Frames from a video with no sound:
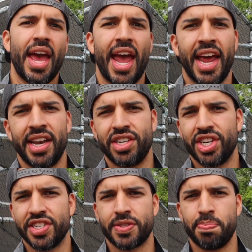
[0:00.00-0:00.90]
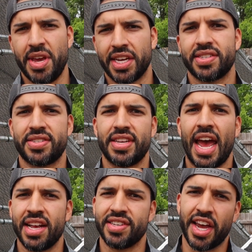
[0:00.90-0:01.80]
and just mixed
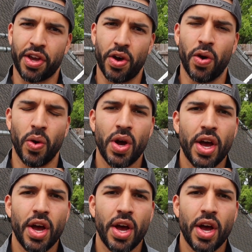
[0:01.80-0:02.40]
as I go.